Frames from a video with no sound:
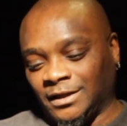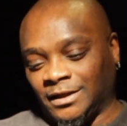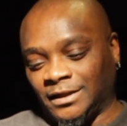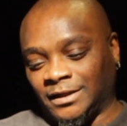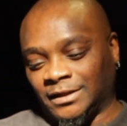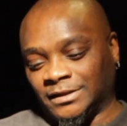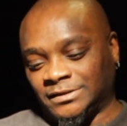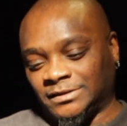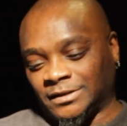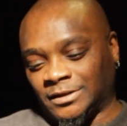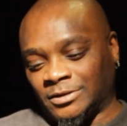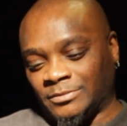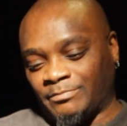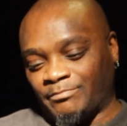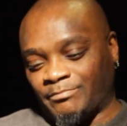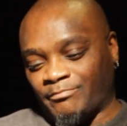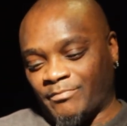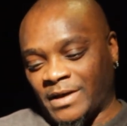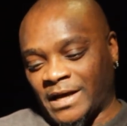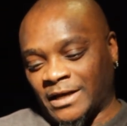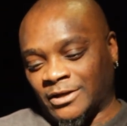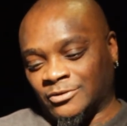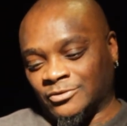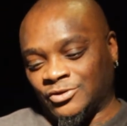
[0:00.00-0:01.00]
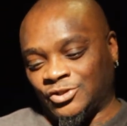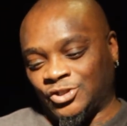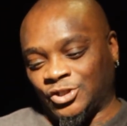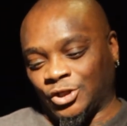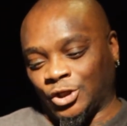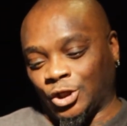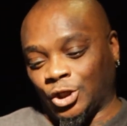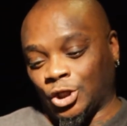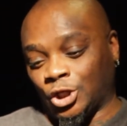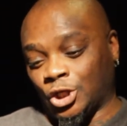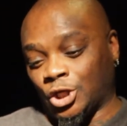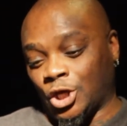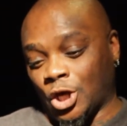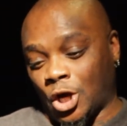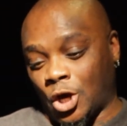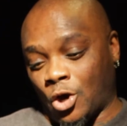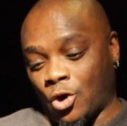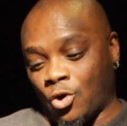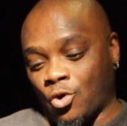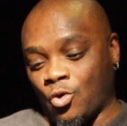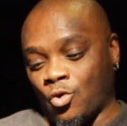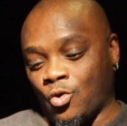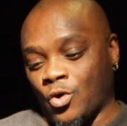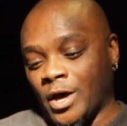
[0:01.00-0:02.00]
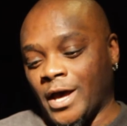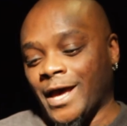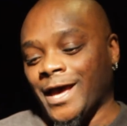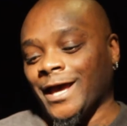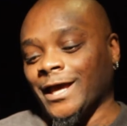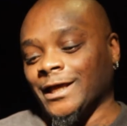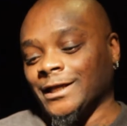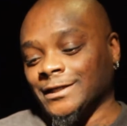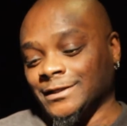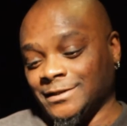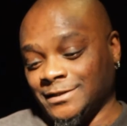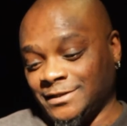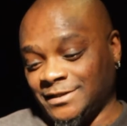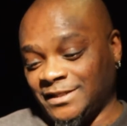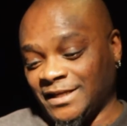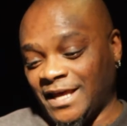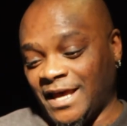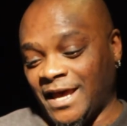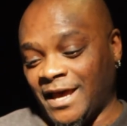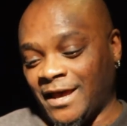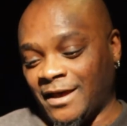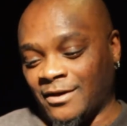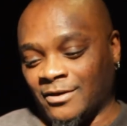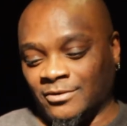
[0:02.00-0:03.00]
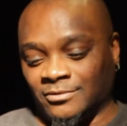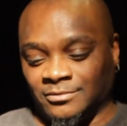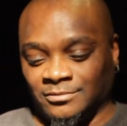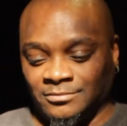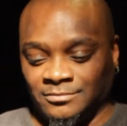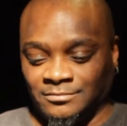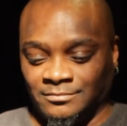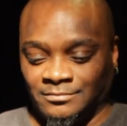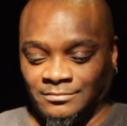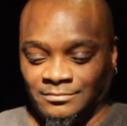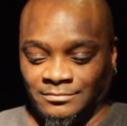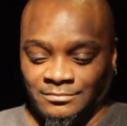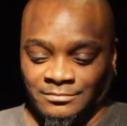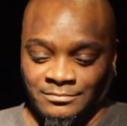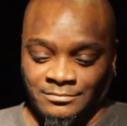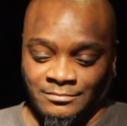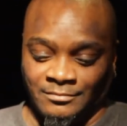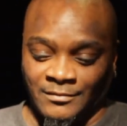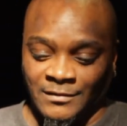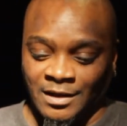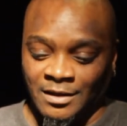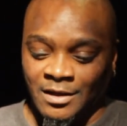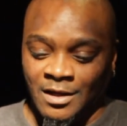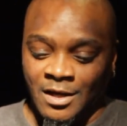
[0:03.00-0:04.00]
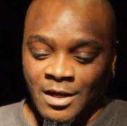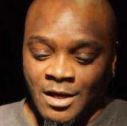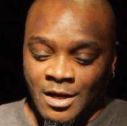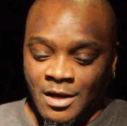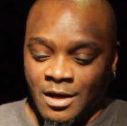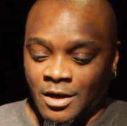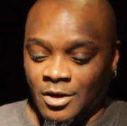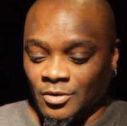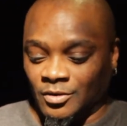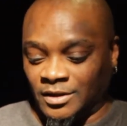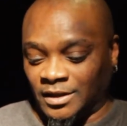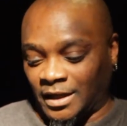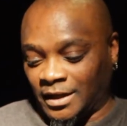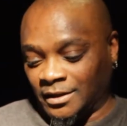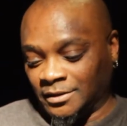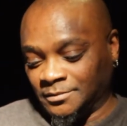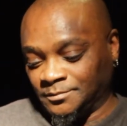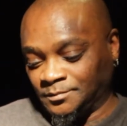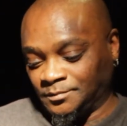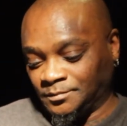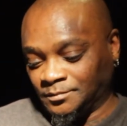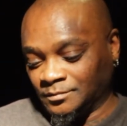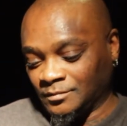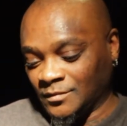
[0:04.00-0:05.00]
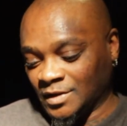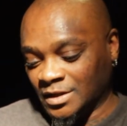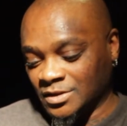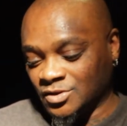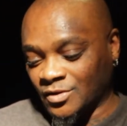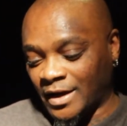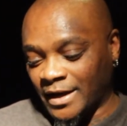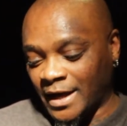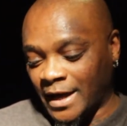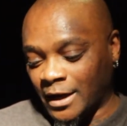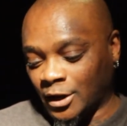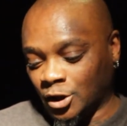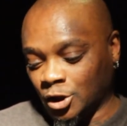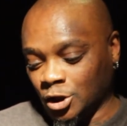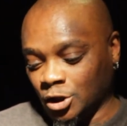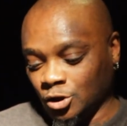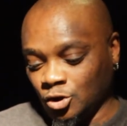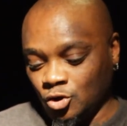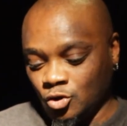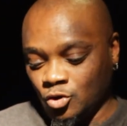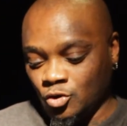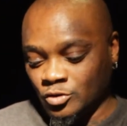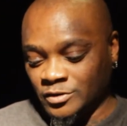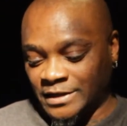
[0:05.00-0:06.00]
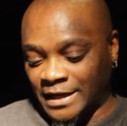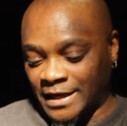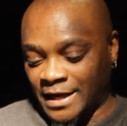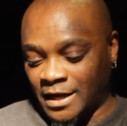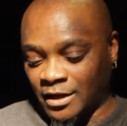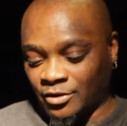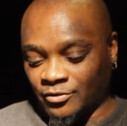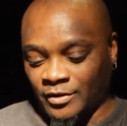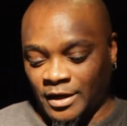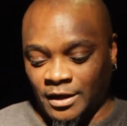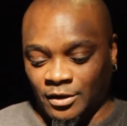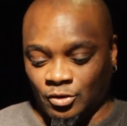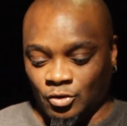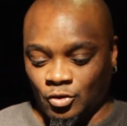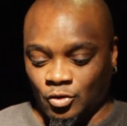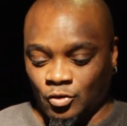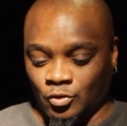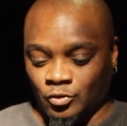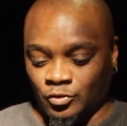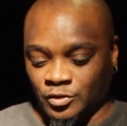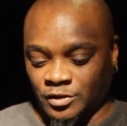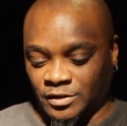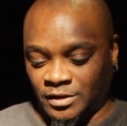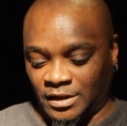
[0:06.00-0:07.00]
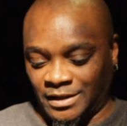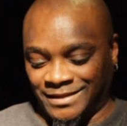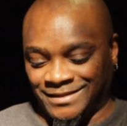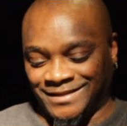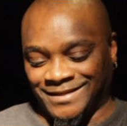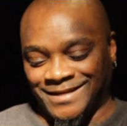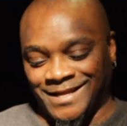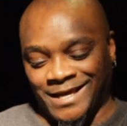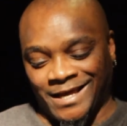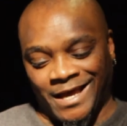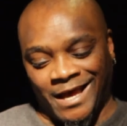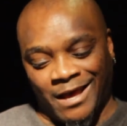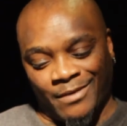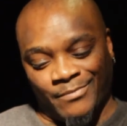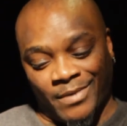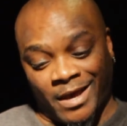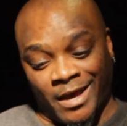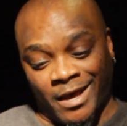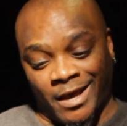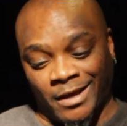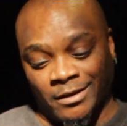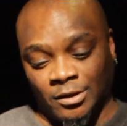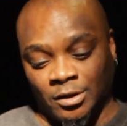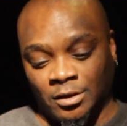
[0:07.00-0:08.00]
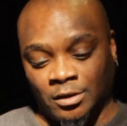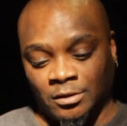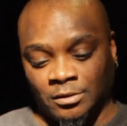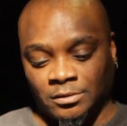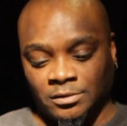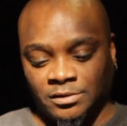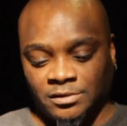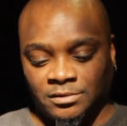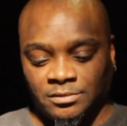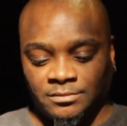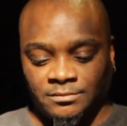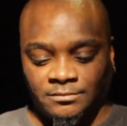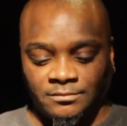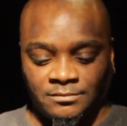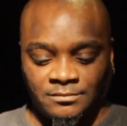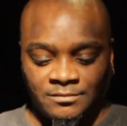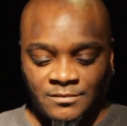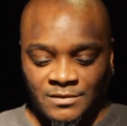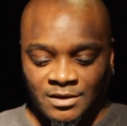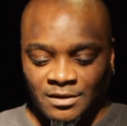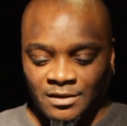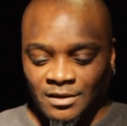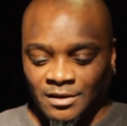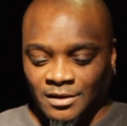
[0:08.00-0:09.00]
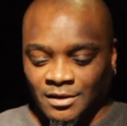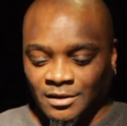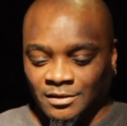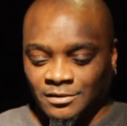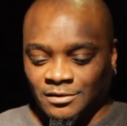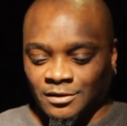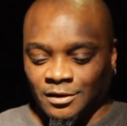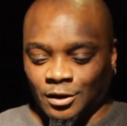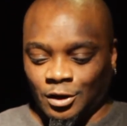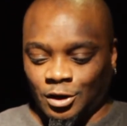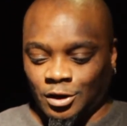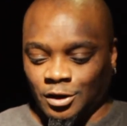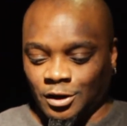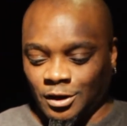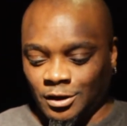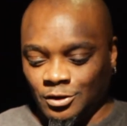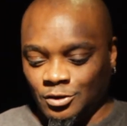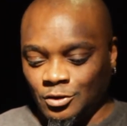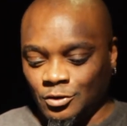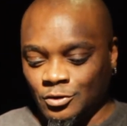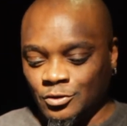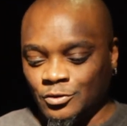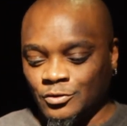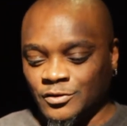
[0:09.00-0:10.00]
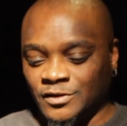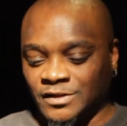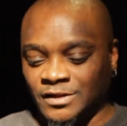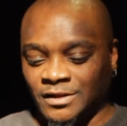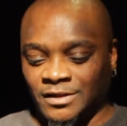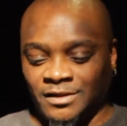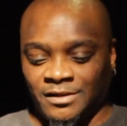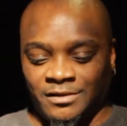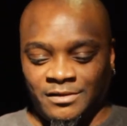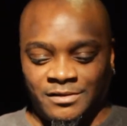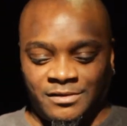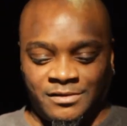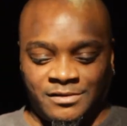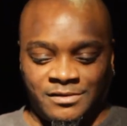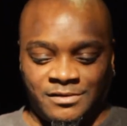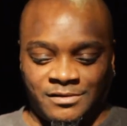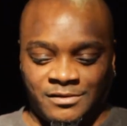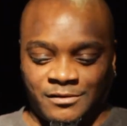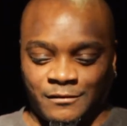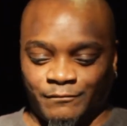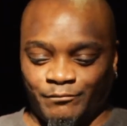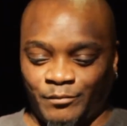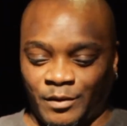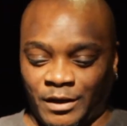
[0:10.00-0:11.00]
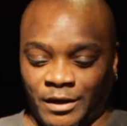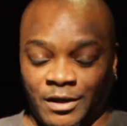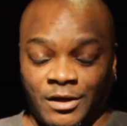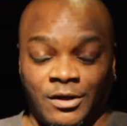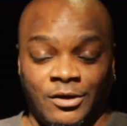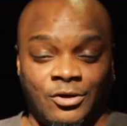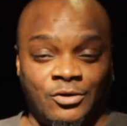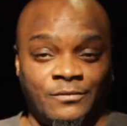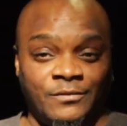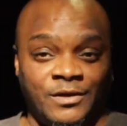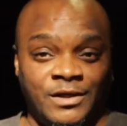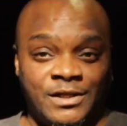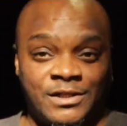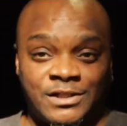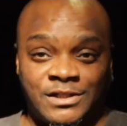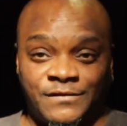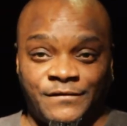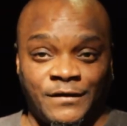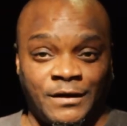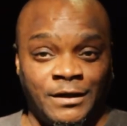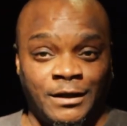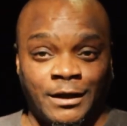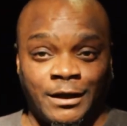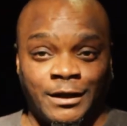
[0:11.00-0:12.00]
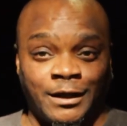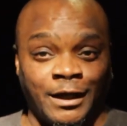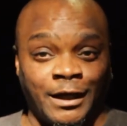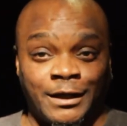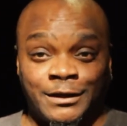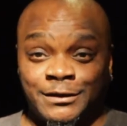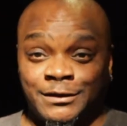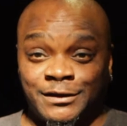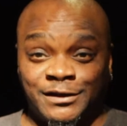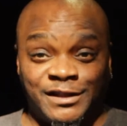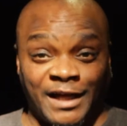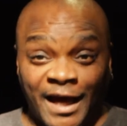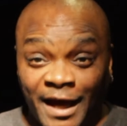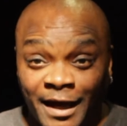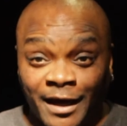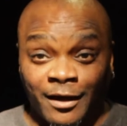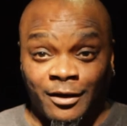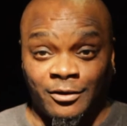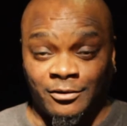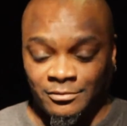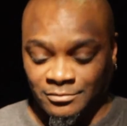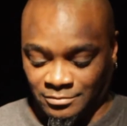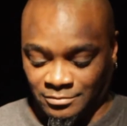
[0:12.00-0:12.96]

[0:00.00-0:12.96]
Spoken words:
It's about to go down. Okay, so I got good news, I got great news, and then I got bad news. The good news is the big homie is finna get down.